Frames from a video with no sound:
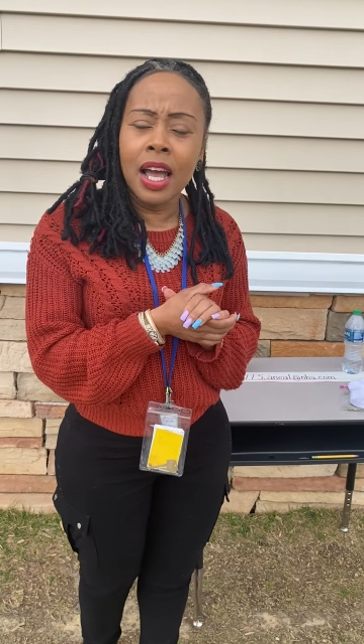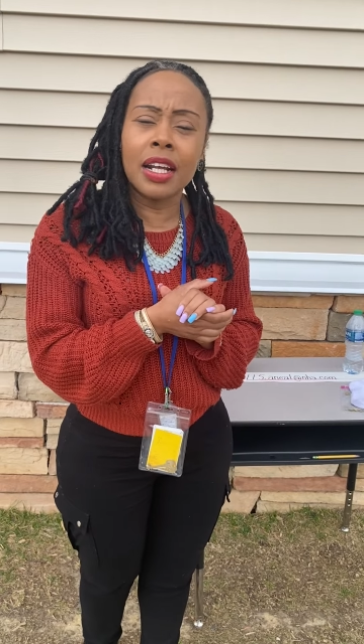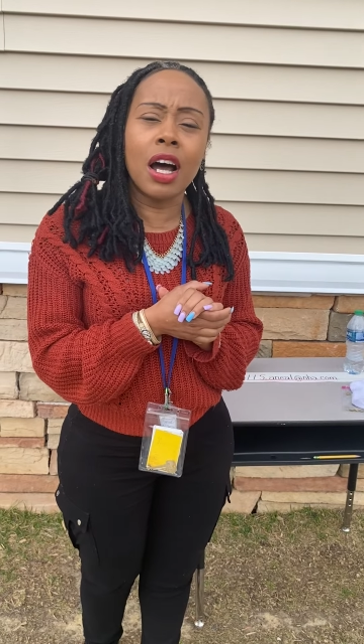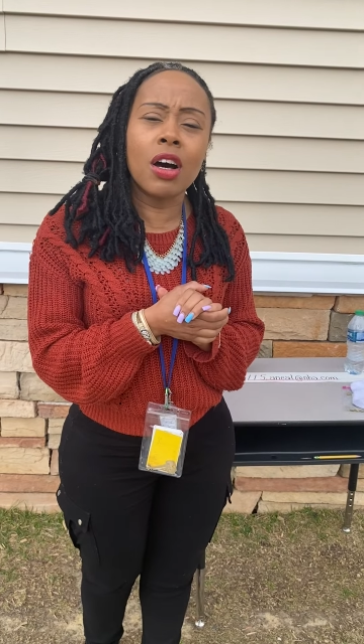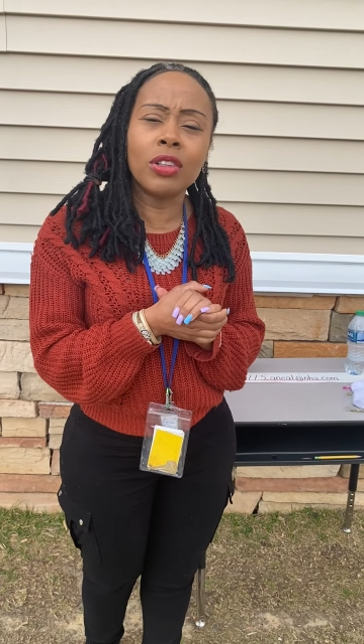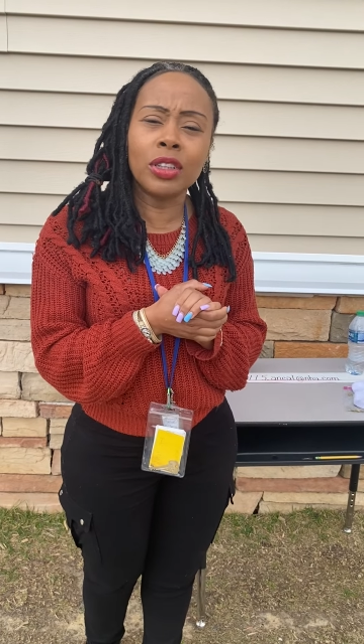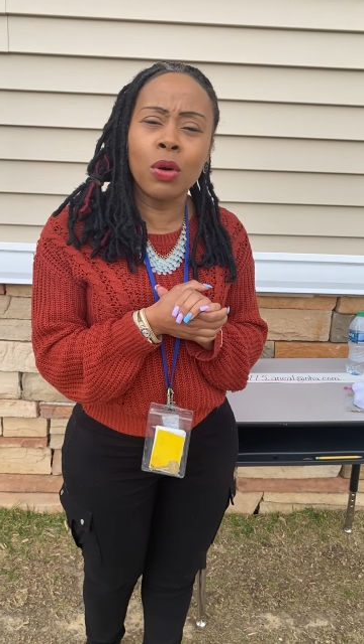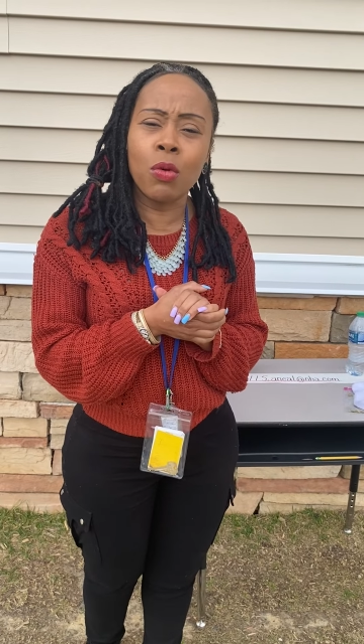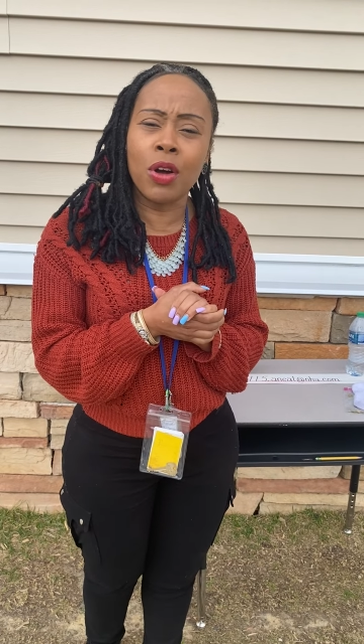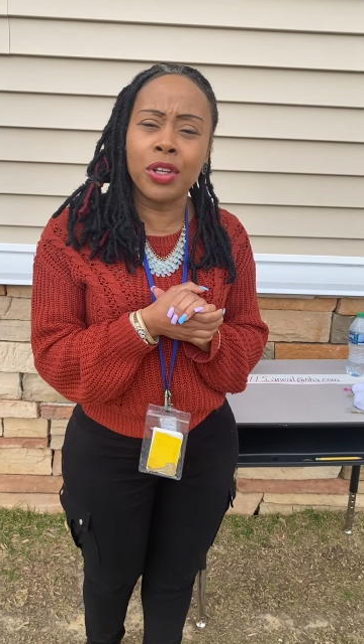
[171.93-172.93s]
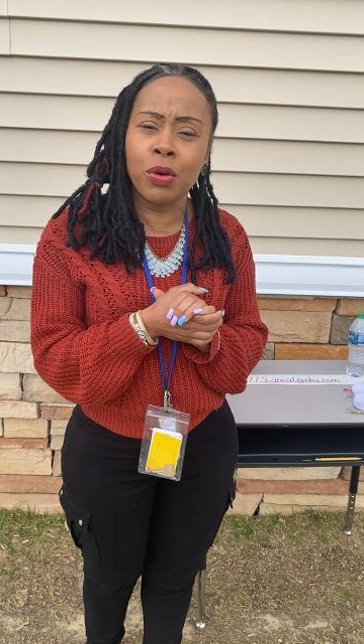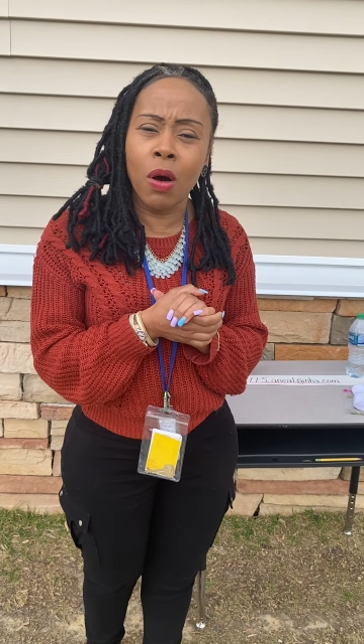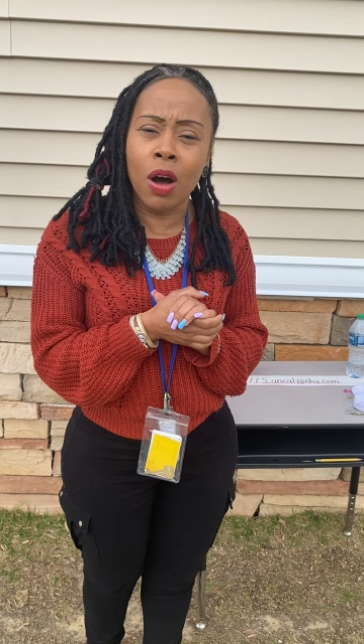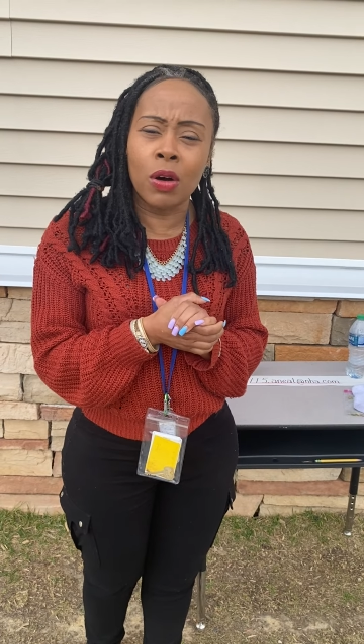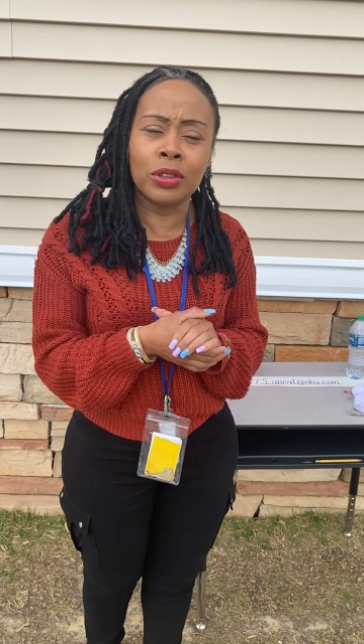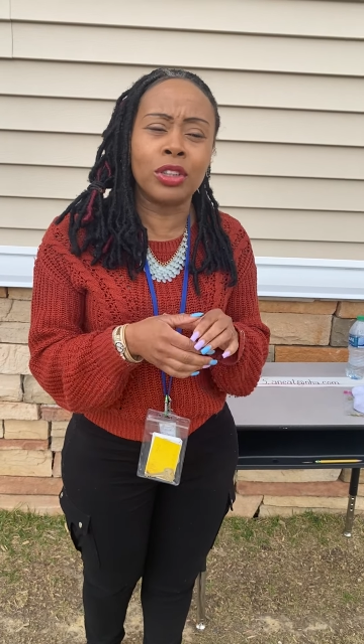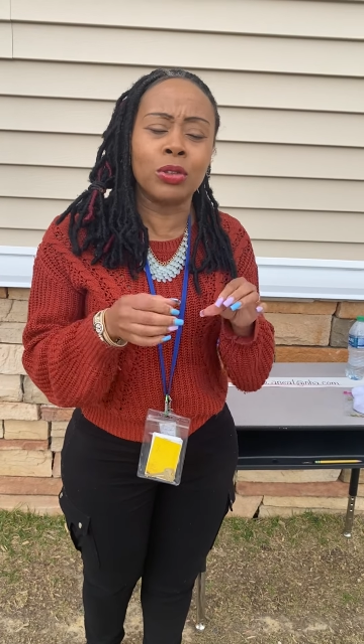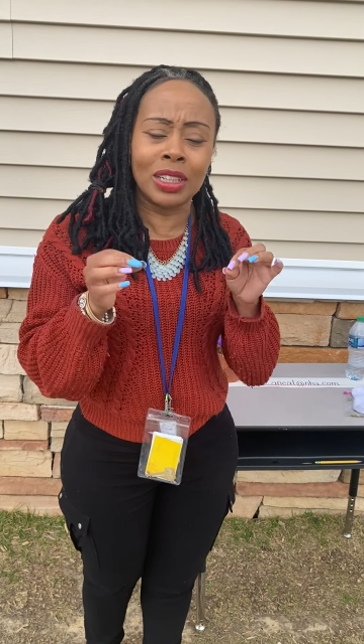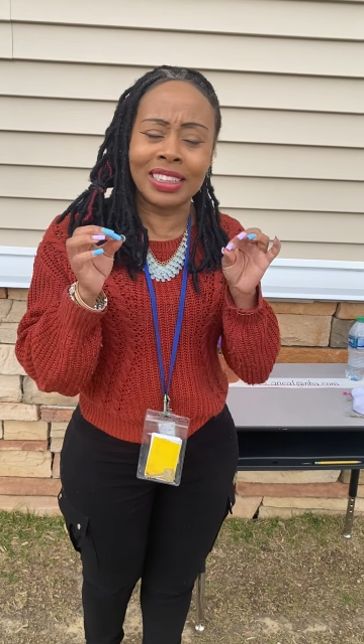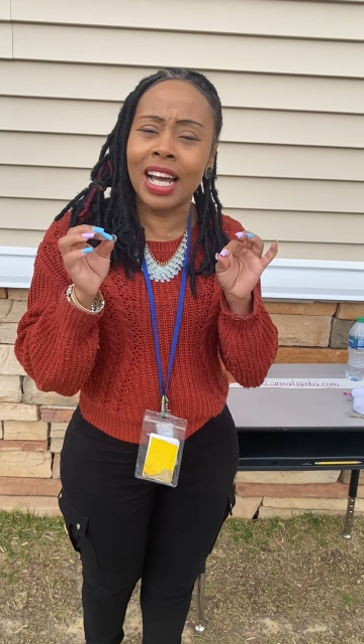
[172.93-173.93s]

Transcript: And I also want you all to just